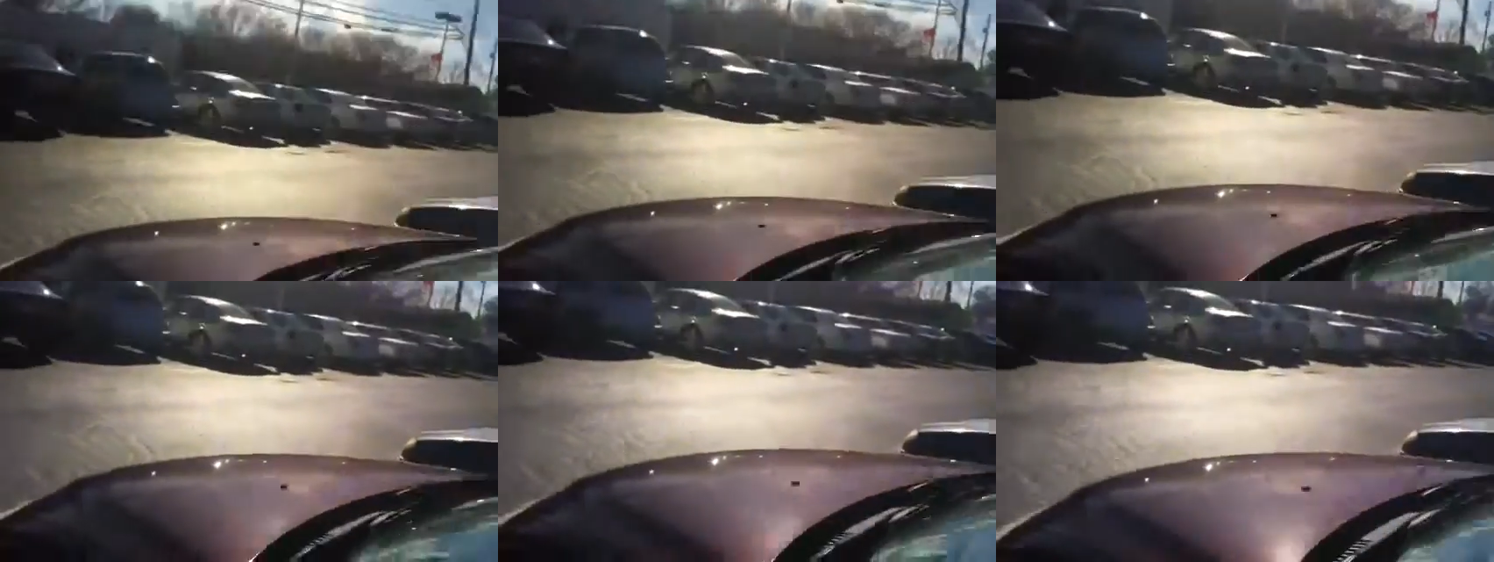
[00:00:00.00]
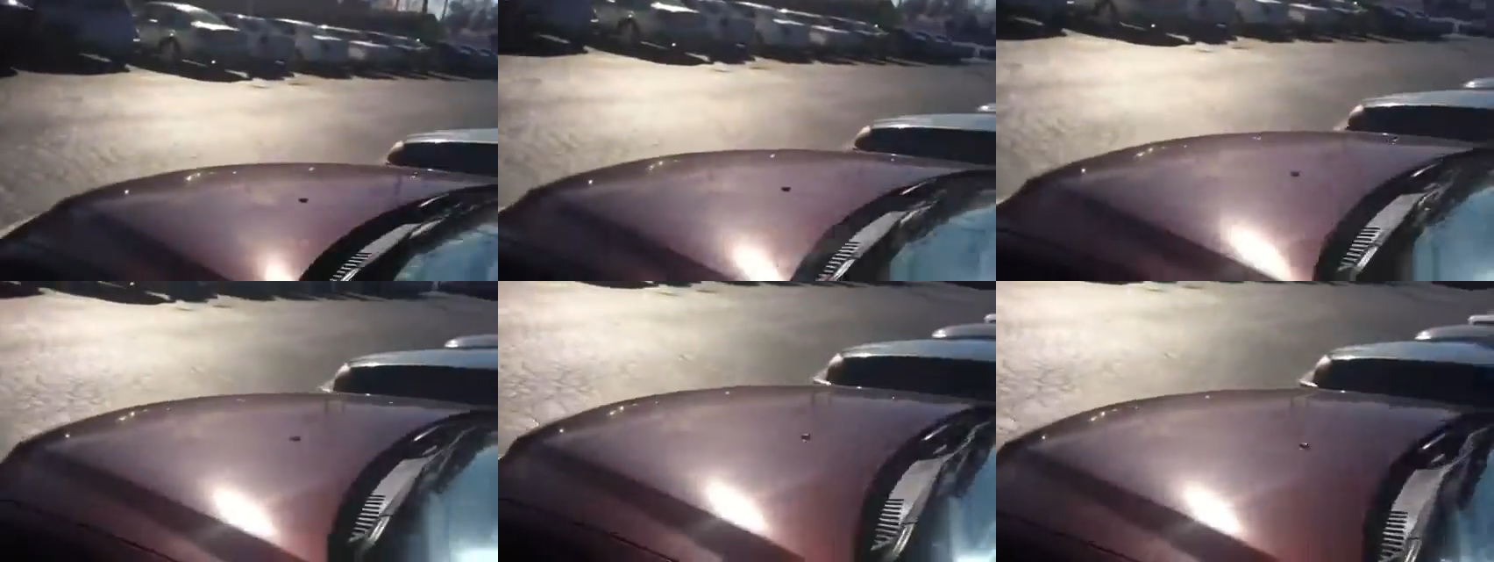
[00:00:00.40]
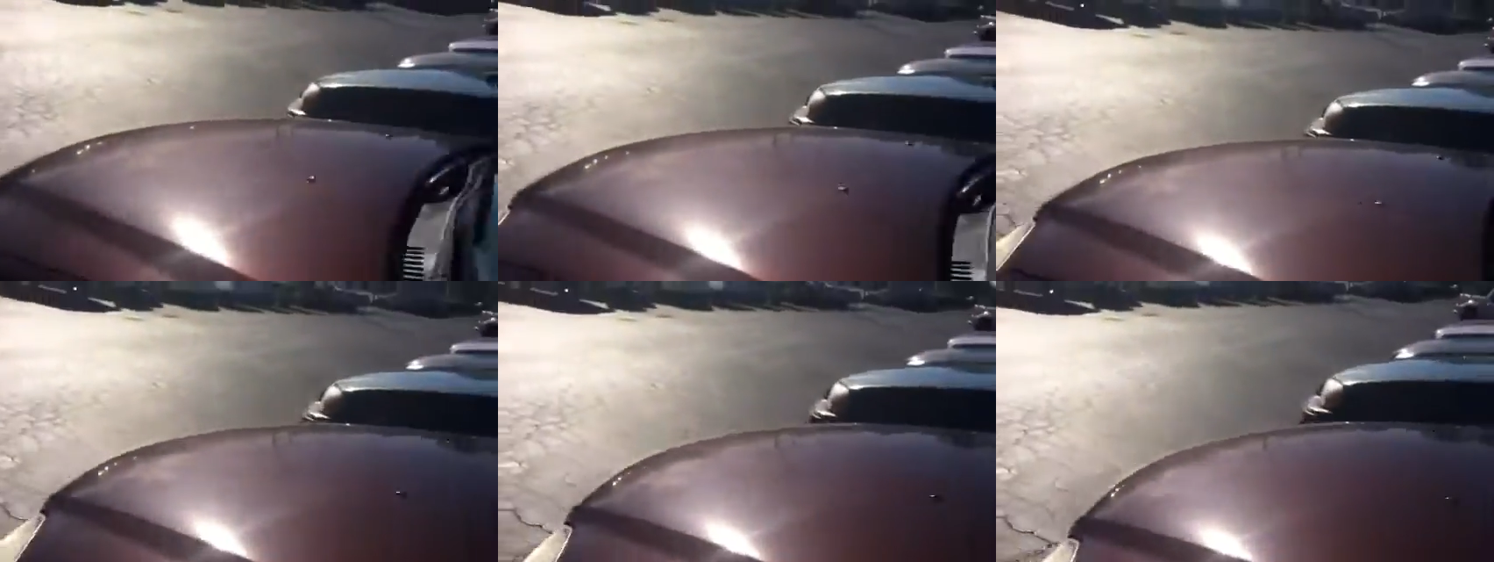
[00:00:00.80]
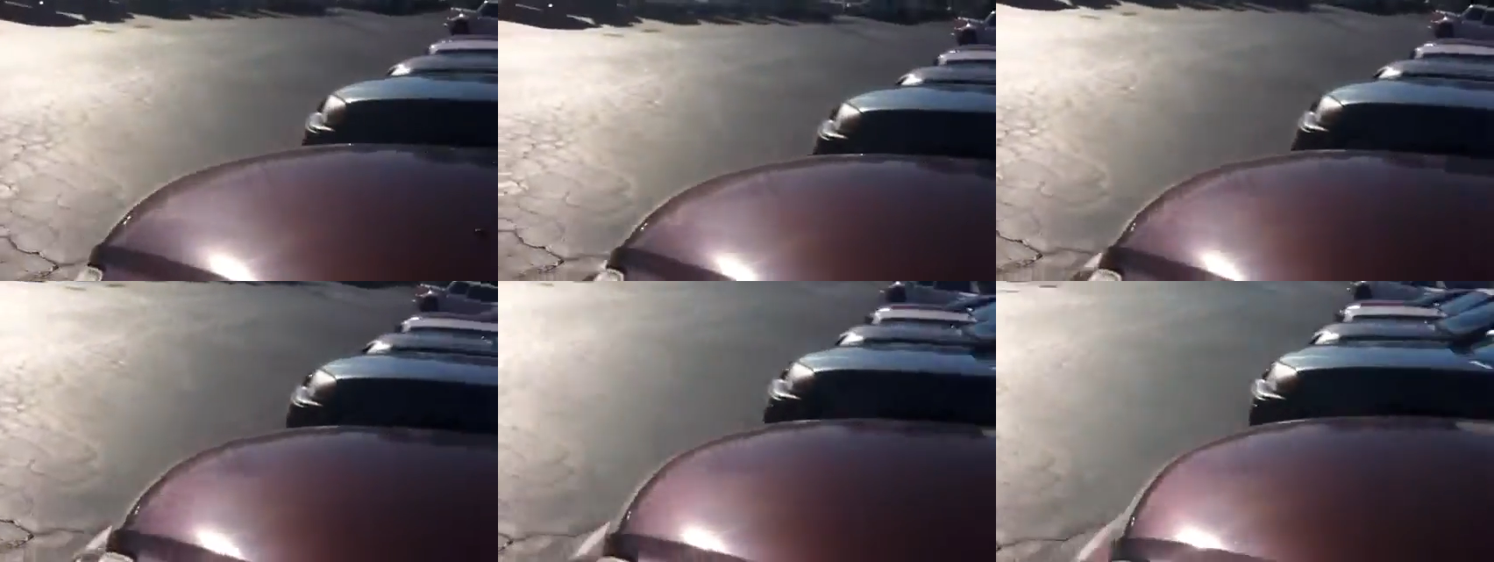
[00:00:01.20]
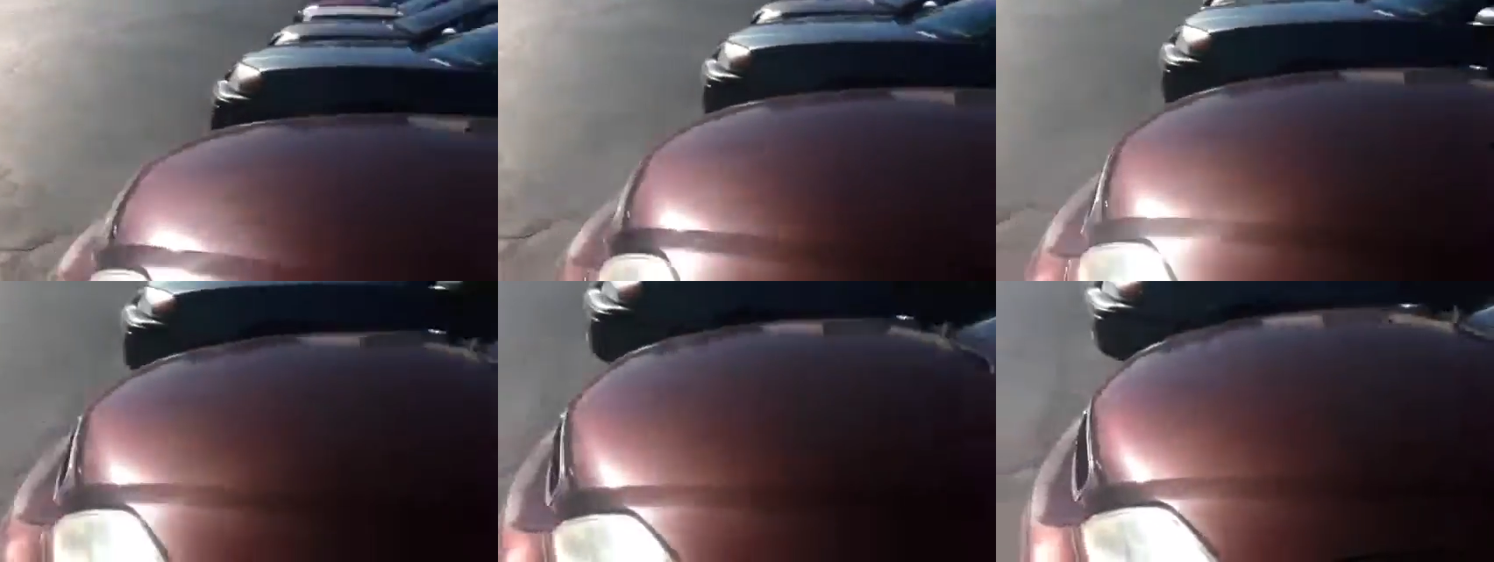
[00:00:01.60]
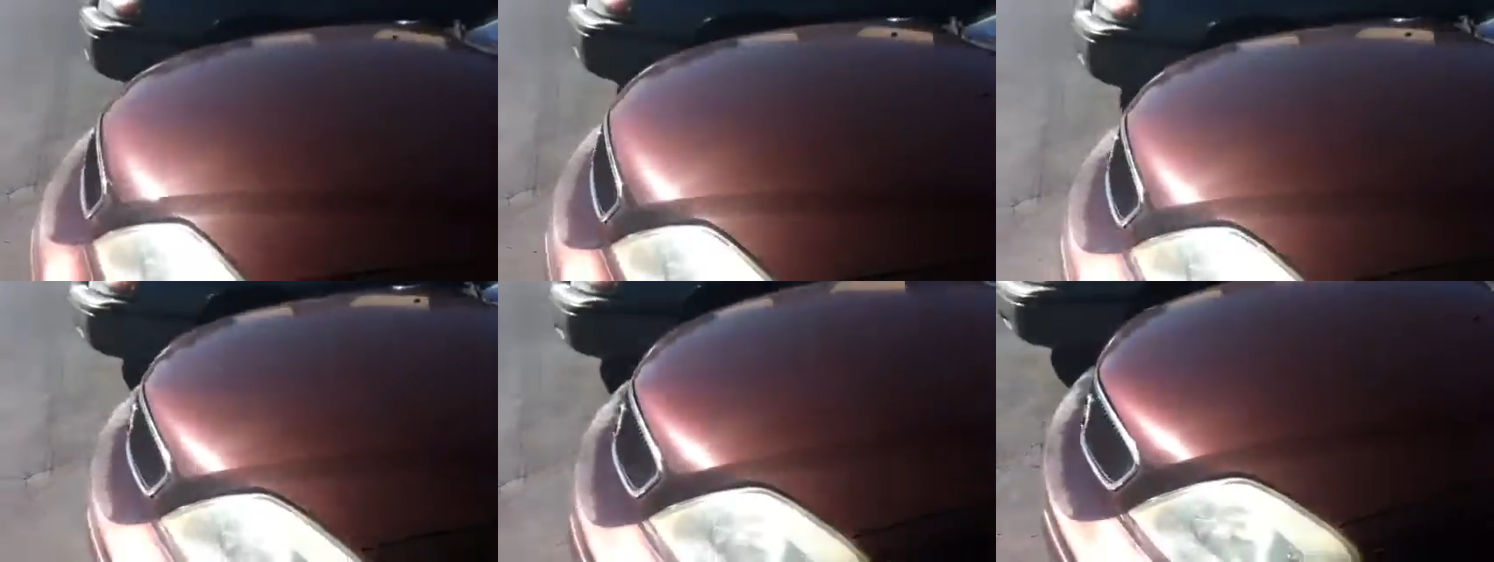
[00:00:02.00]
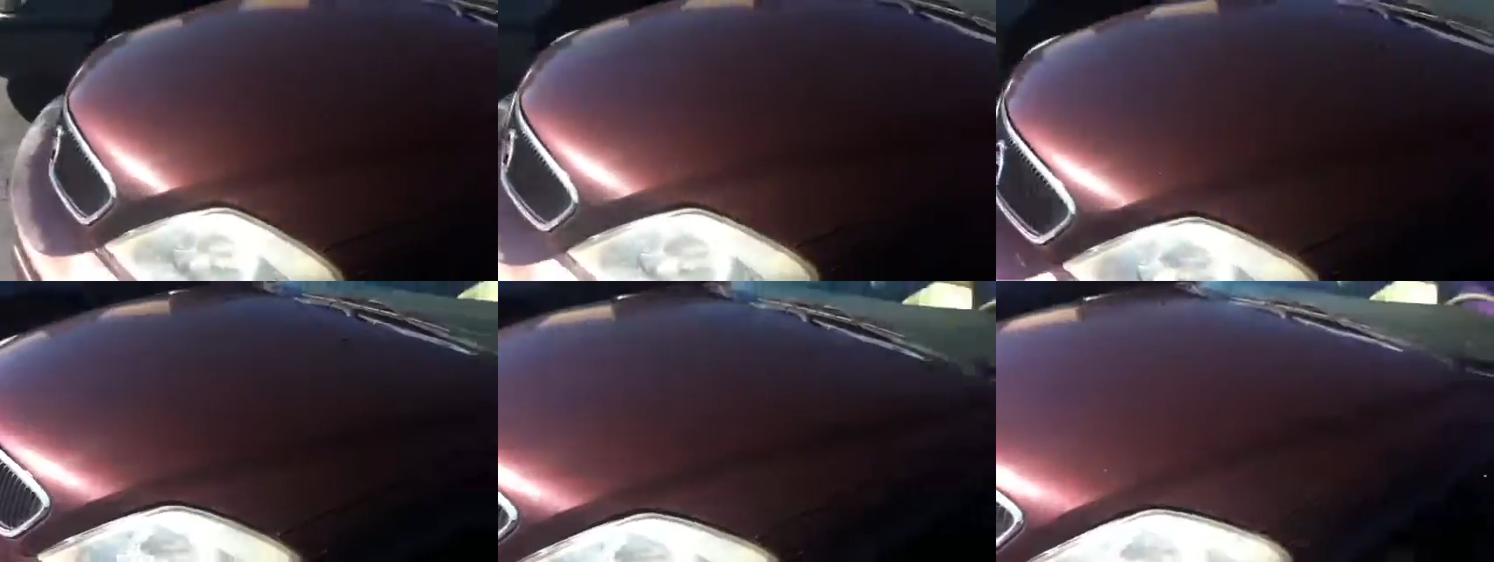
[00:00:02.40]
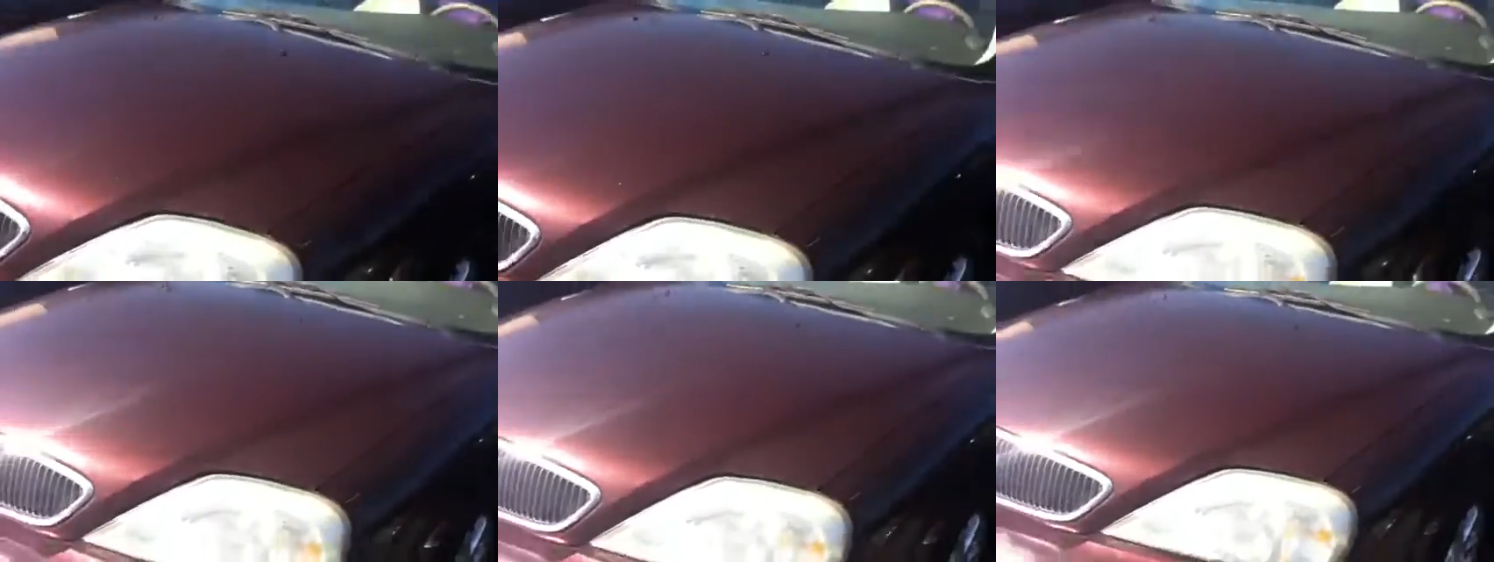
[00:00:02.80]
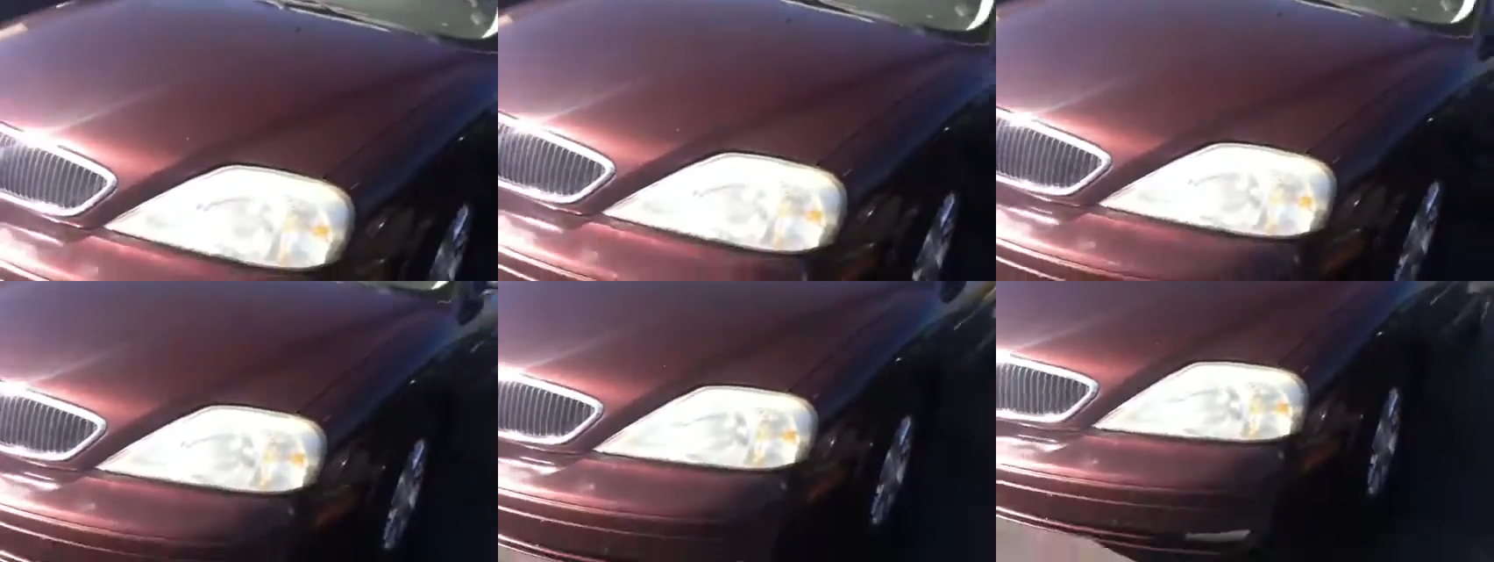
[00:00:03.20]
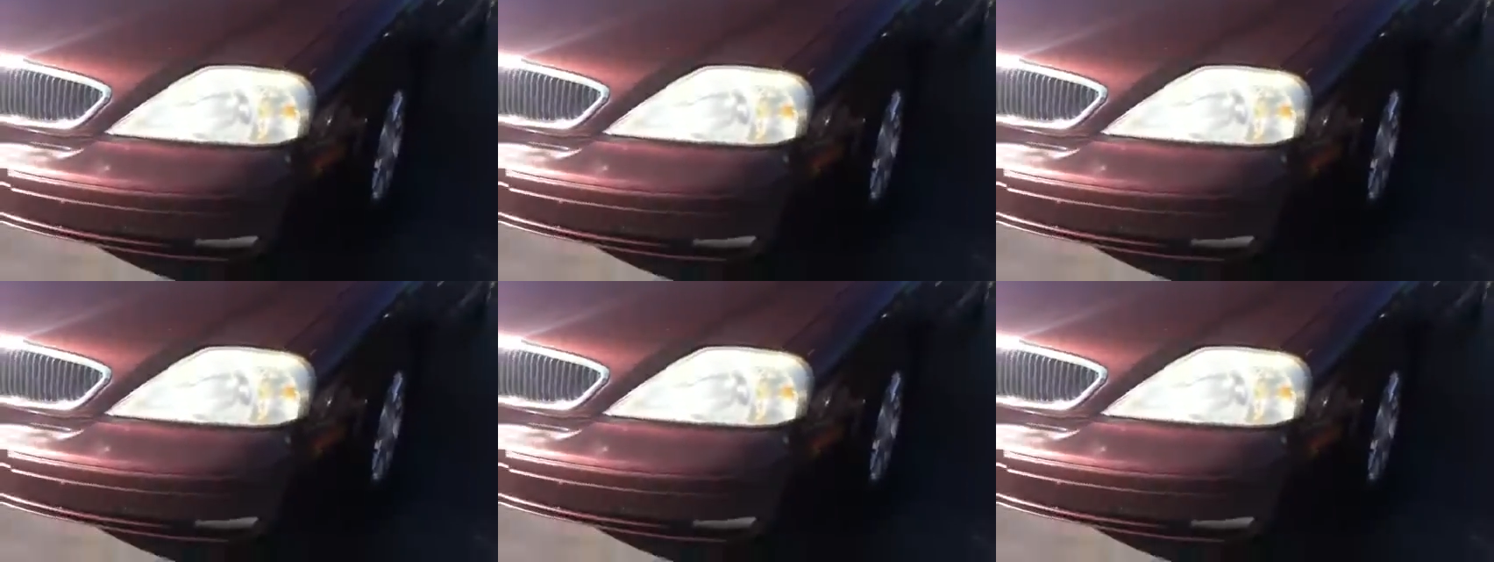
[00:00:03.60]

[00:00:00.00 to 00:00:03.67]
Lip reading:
No face is visible, so there are no lips to read.